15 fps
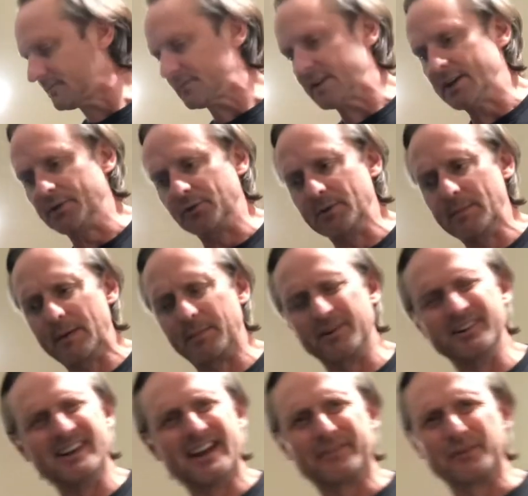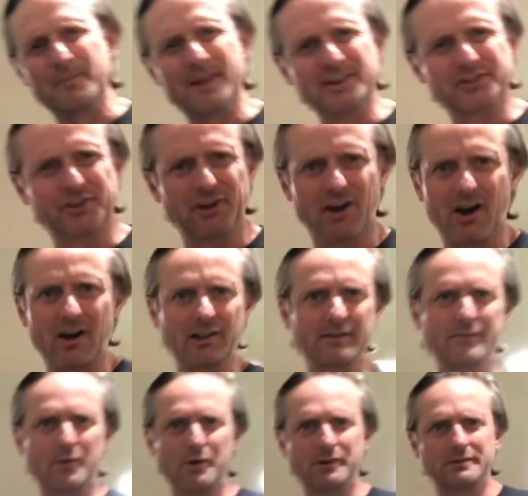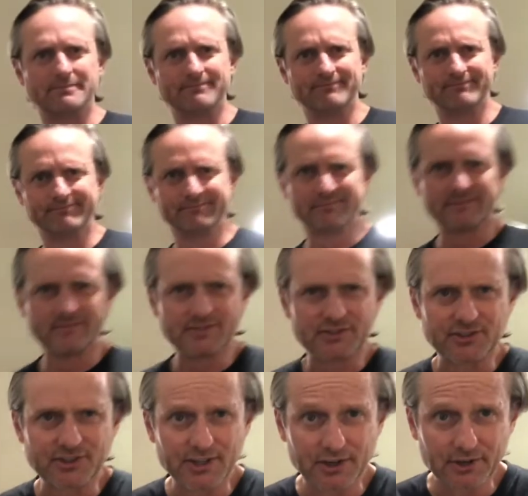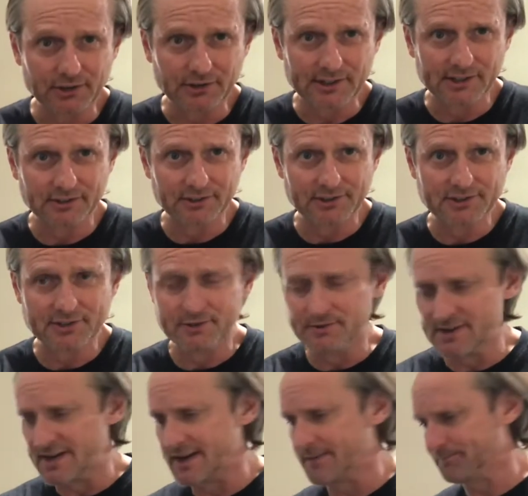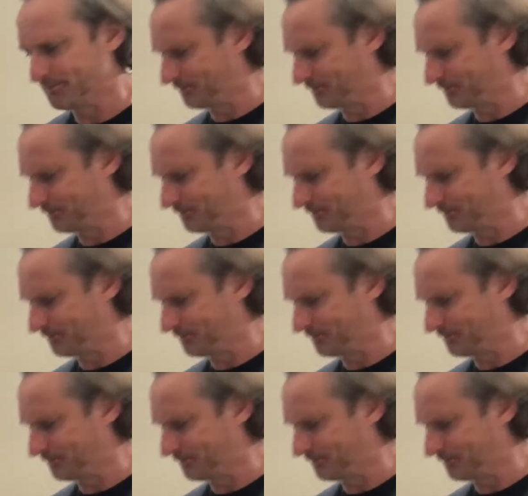And remember, never measure olive oil. Serial killers do that.